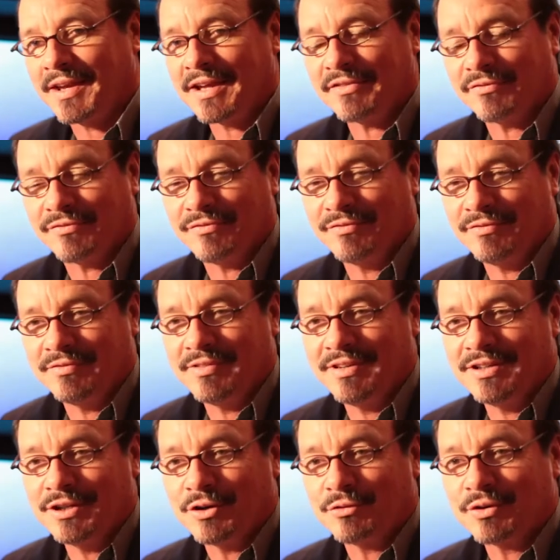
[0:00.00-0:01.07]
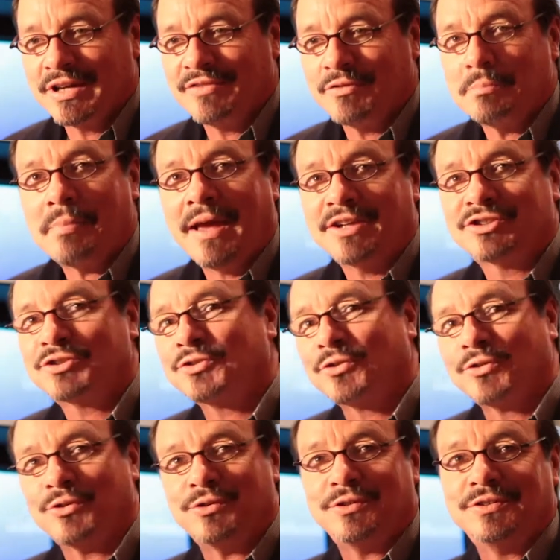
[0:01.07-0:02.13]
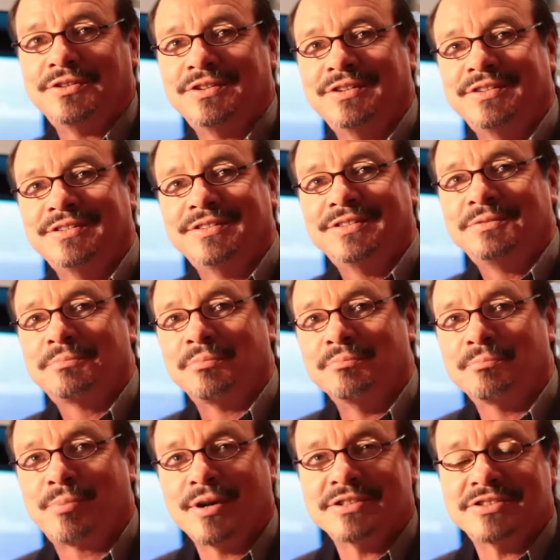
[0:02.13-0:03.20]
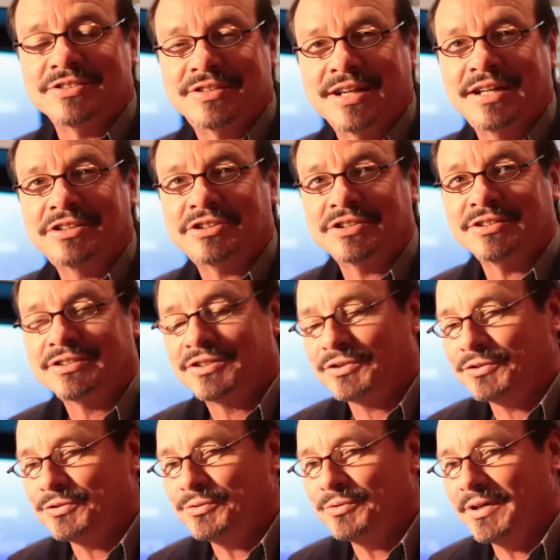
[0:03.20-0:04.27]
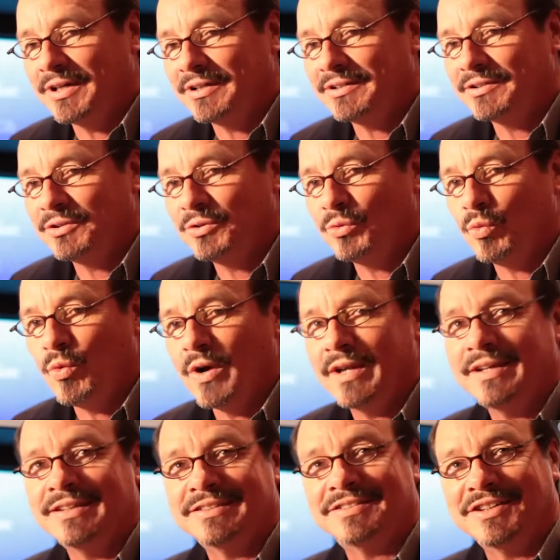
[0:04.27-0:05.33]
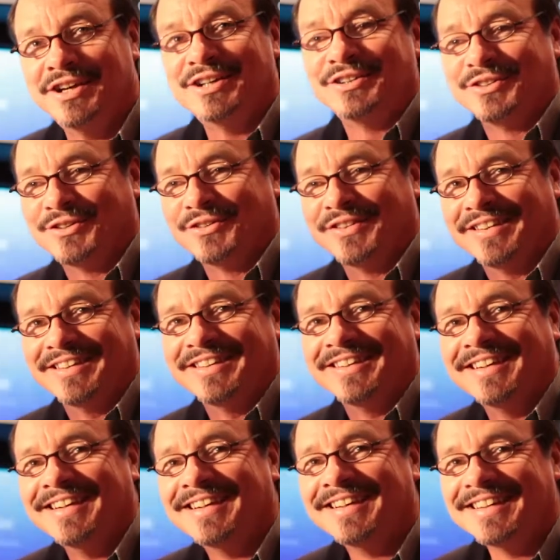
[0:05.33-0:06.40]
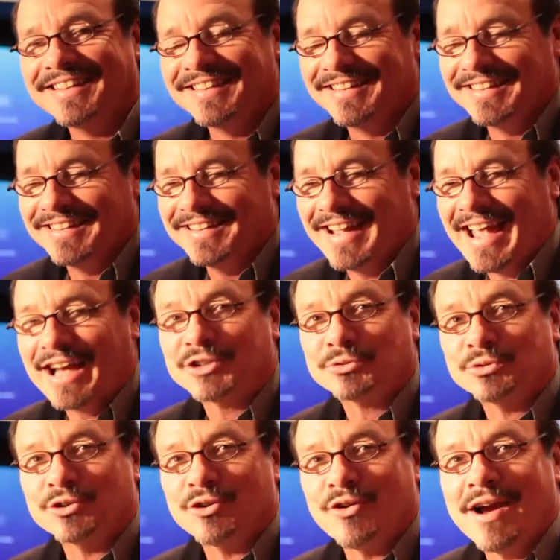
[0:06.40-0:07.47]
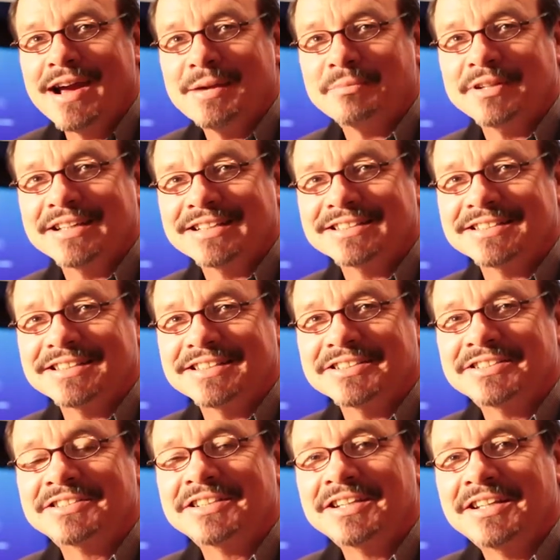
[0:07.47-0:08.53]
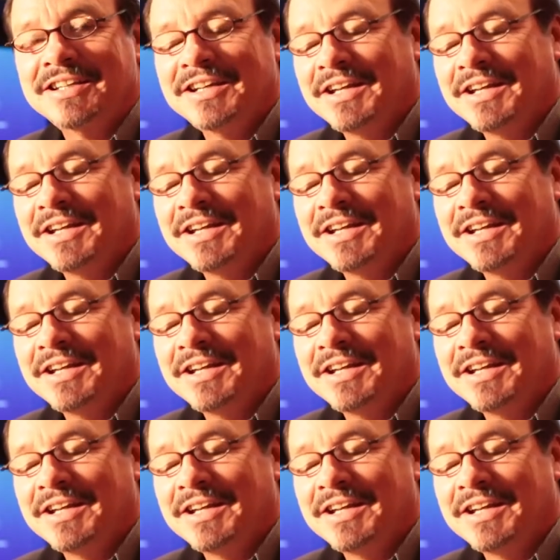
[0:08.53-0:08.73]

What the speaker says: kind of, you know, give a pastoral presentation to what is under the actual grime that exists.